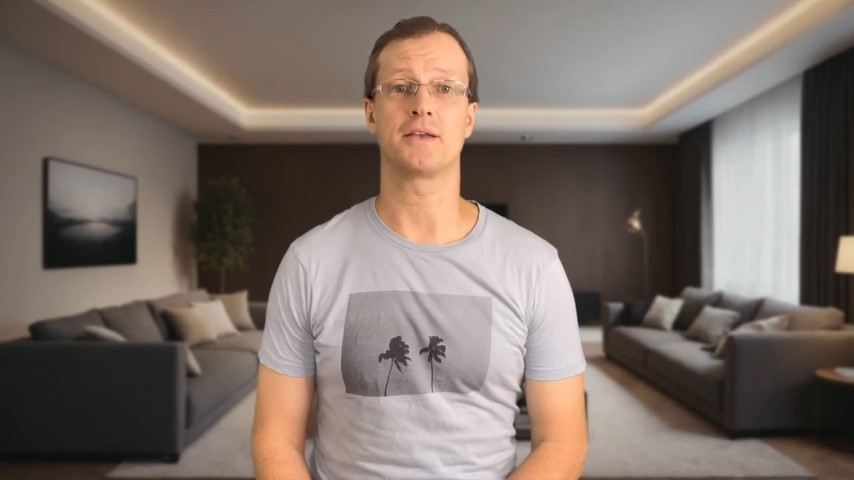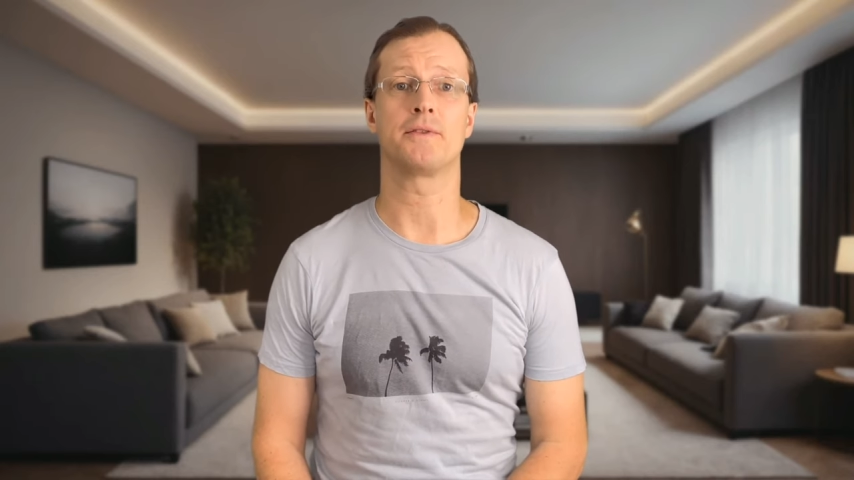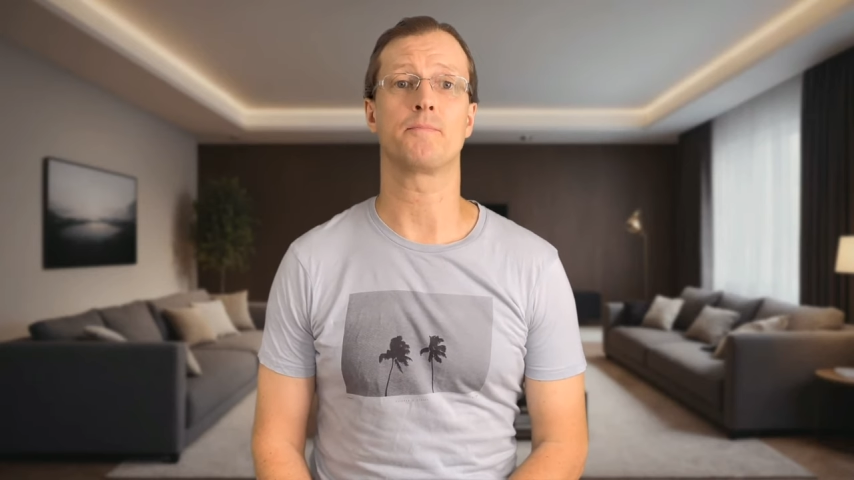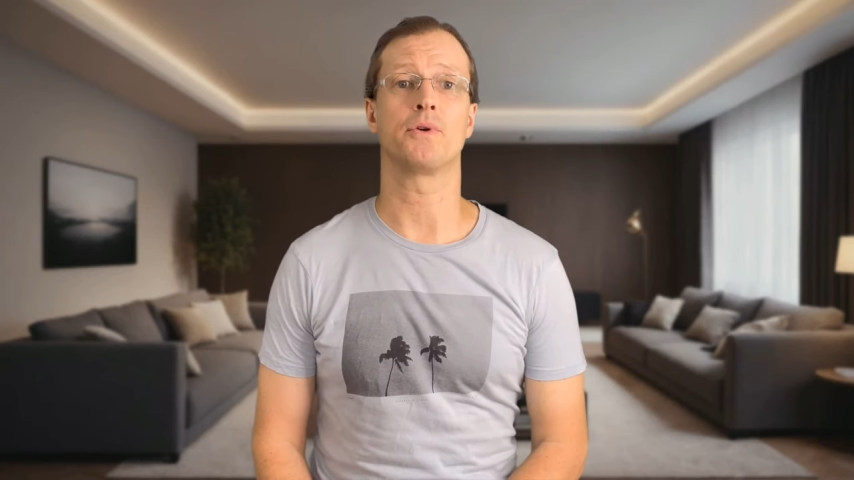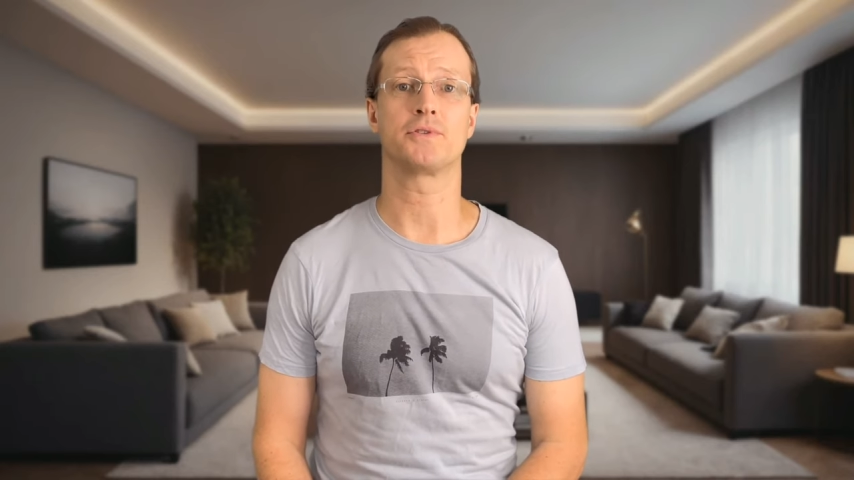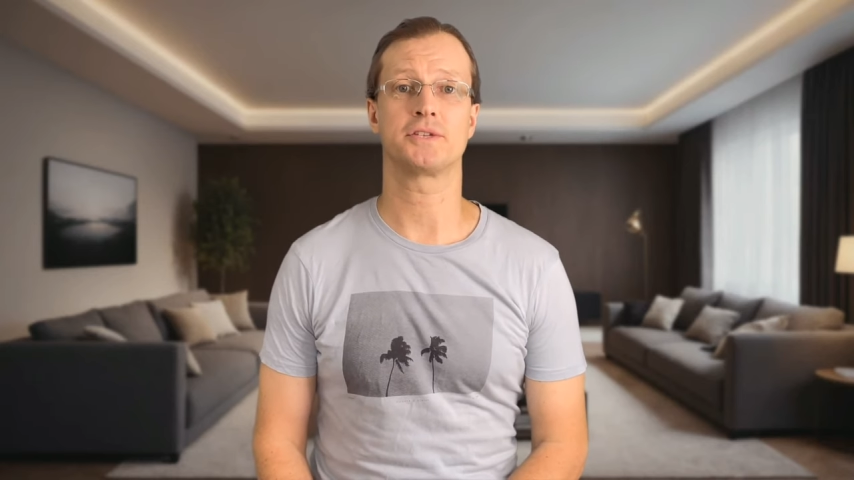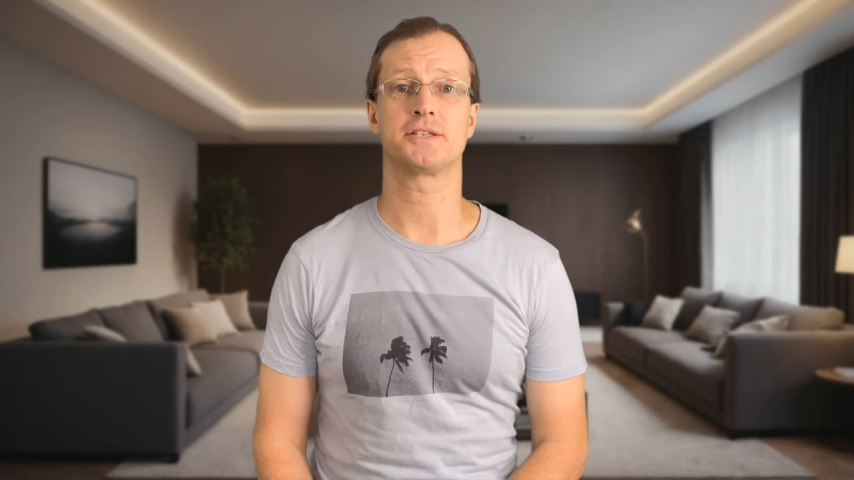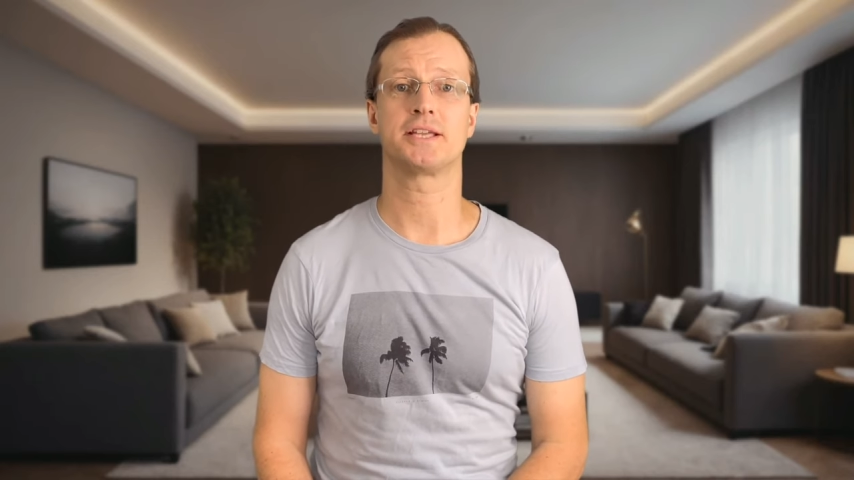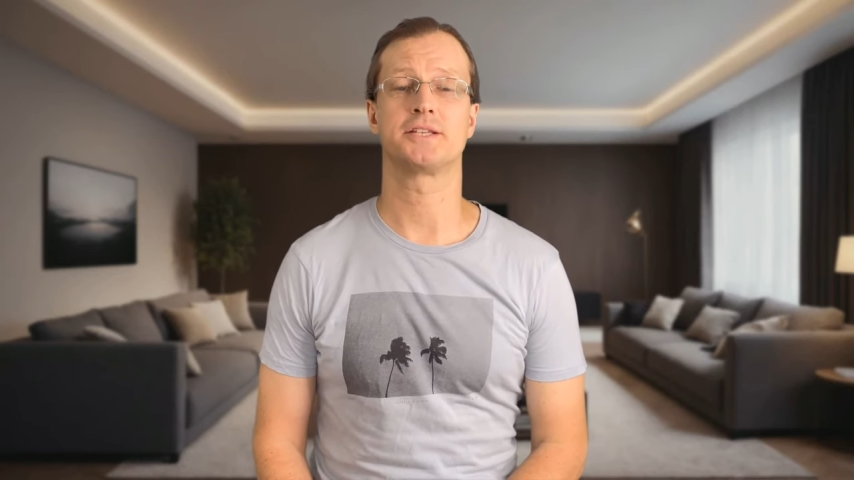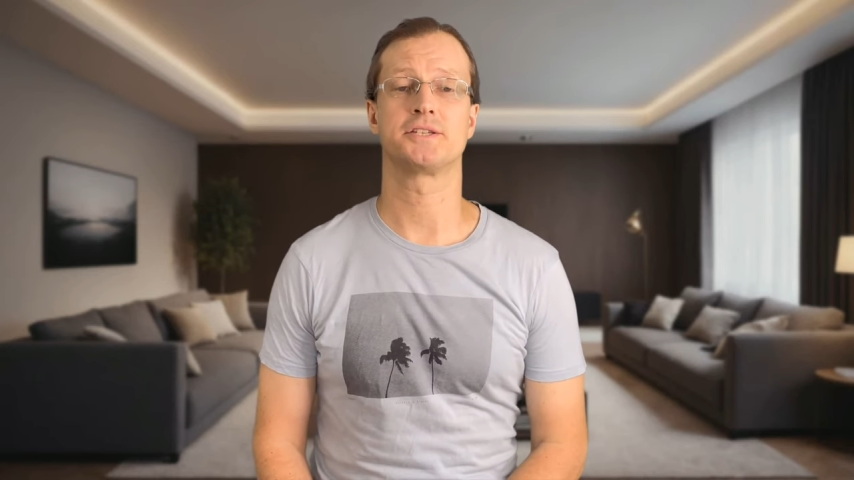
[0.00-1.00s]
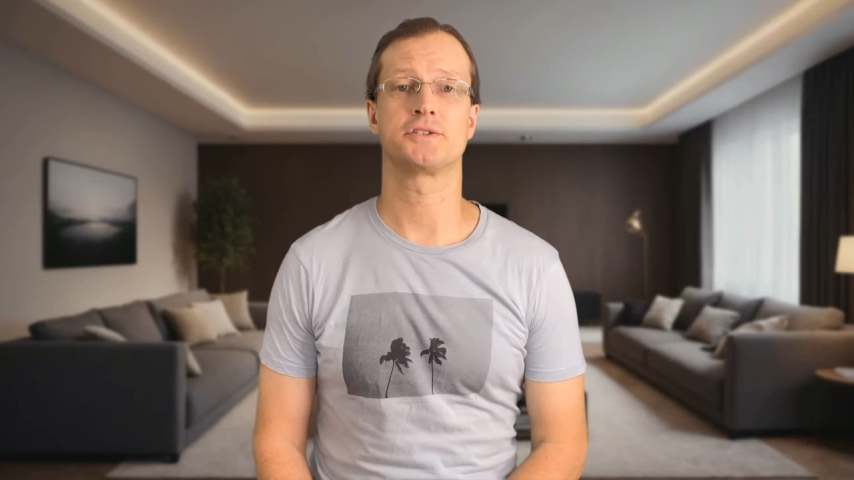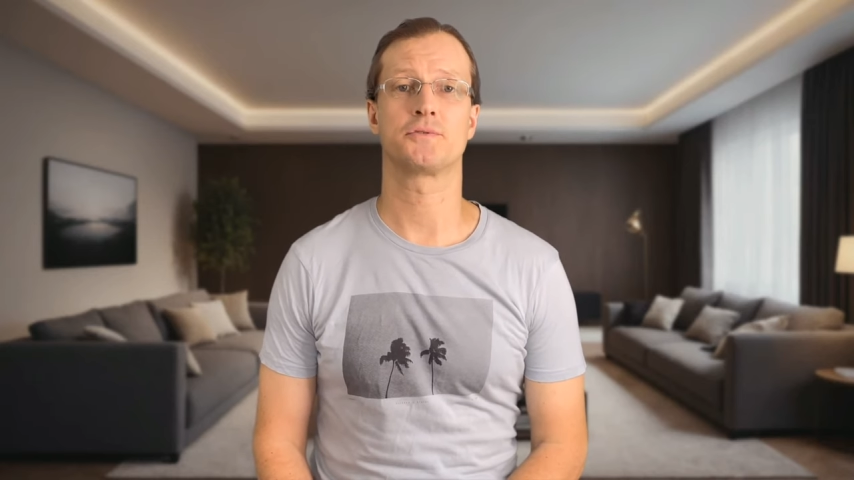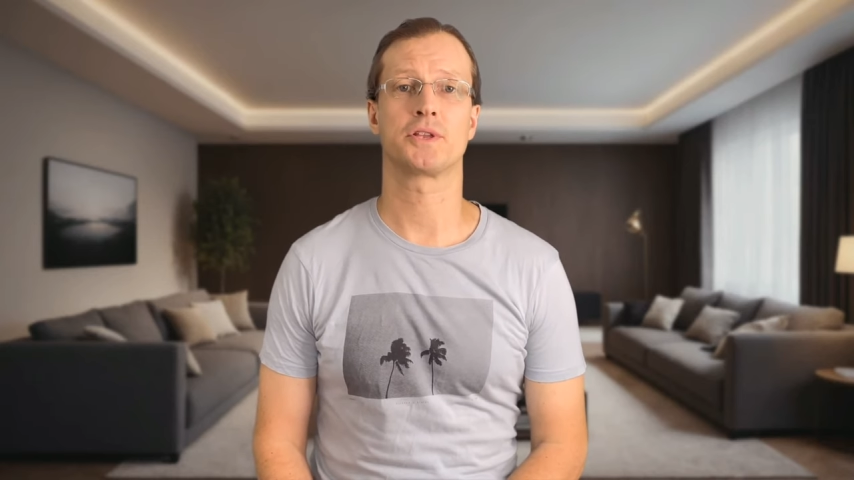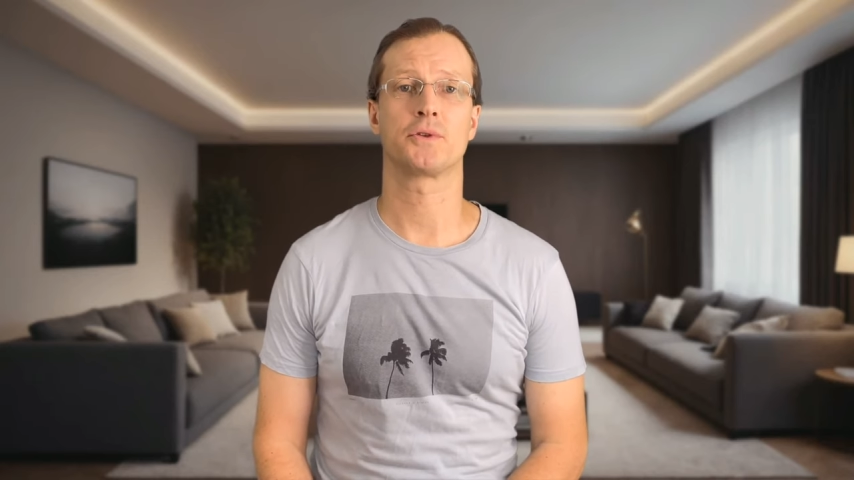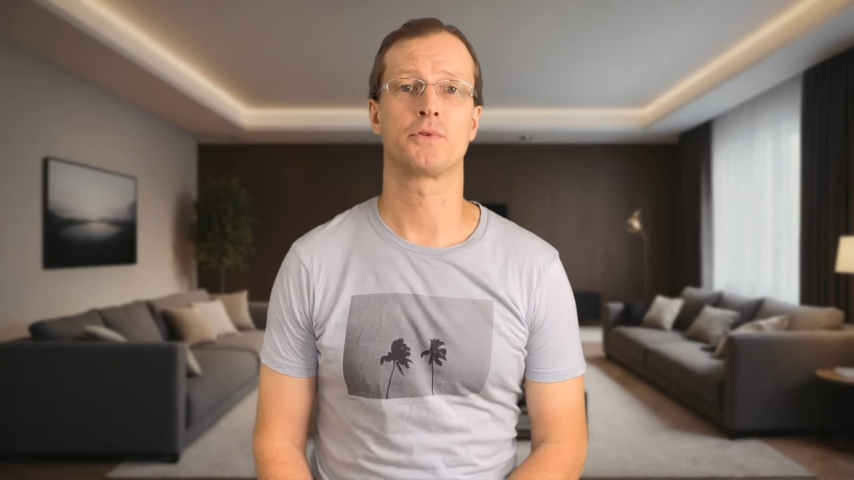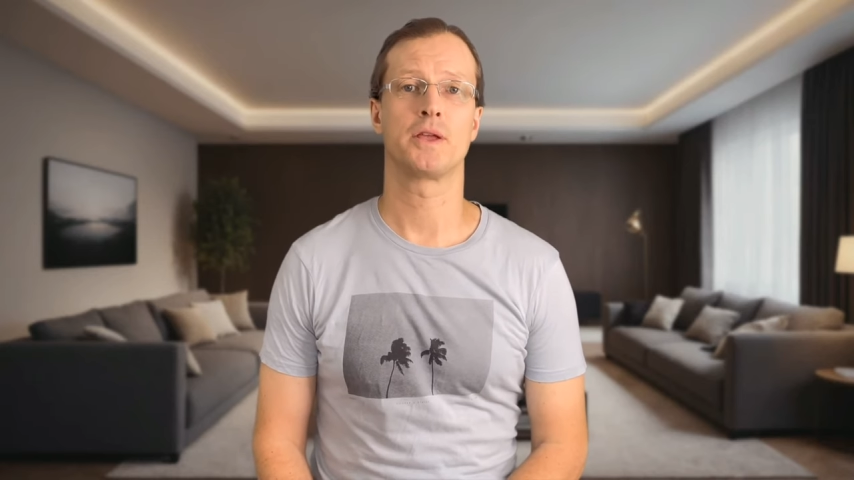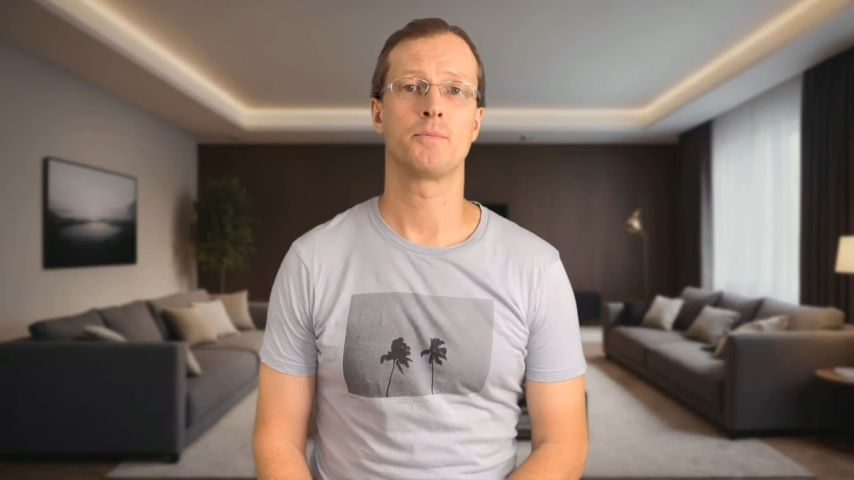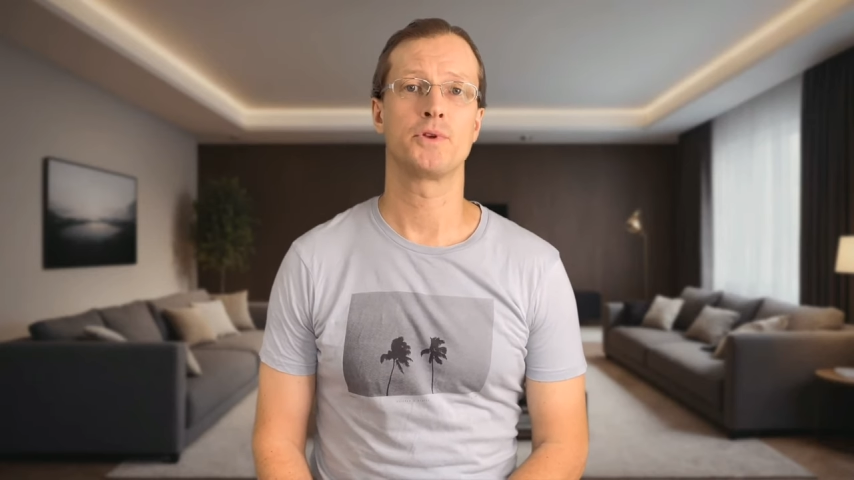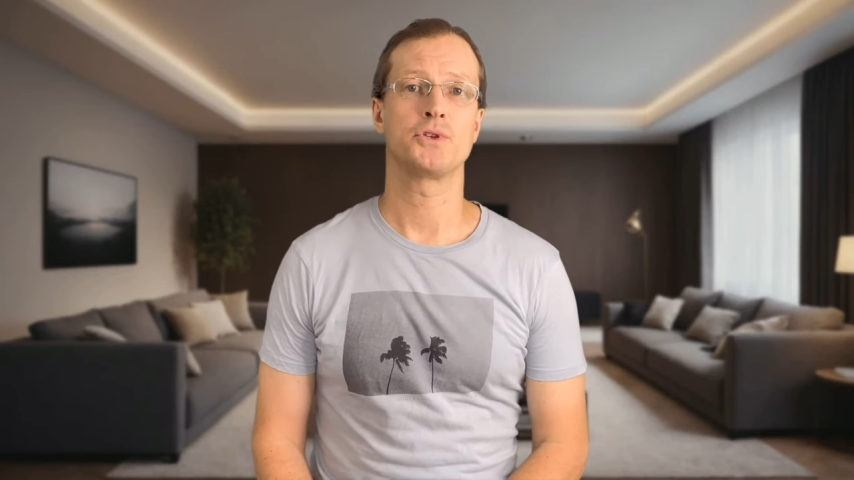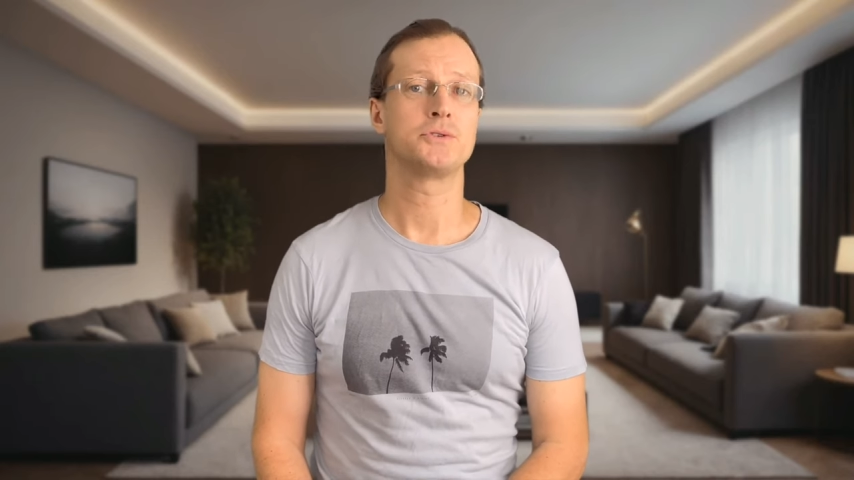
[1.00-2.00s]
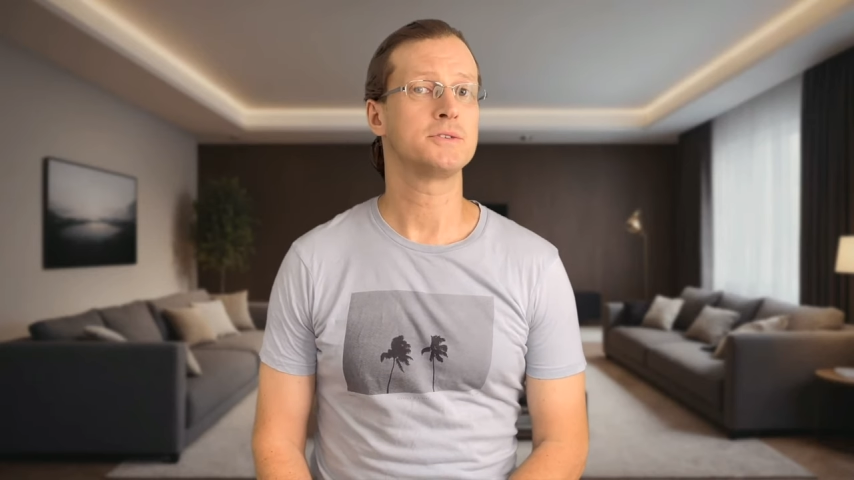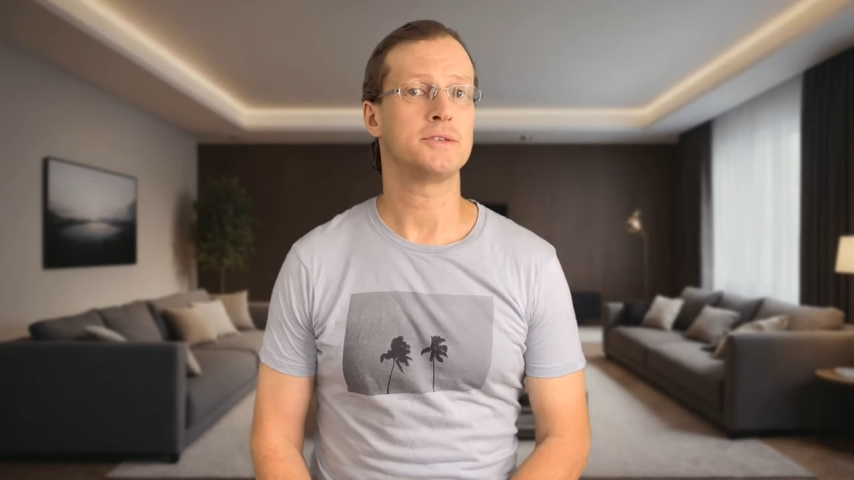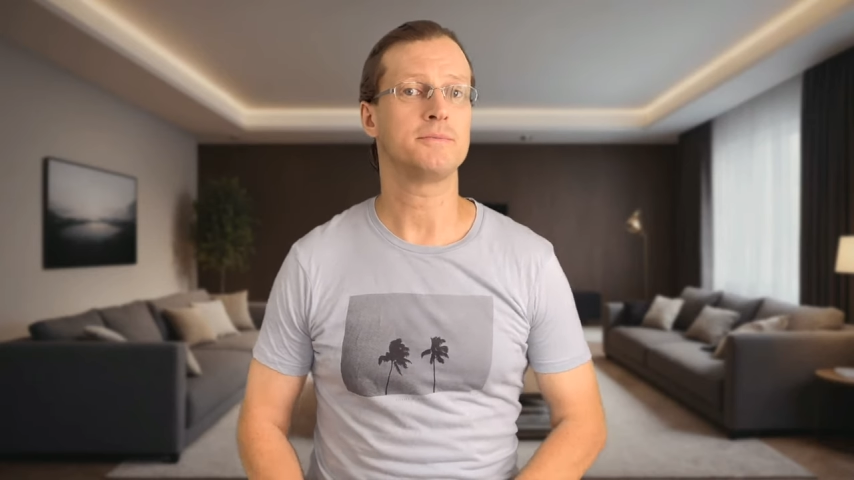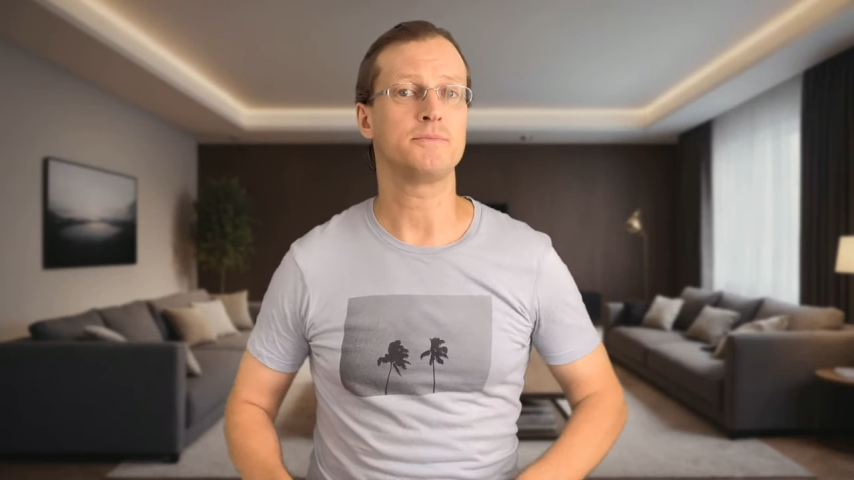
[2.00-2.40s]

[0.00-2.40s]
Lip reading: out the bonus game in this video that appears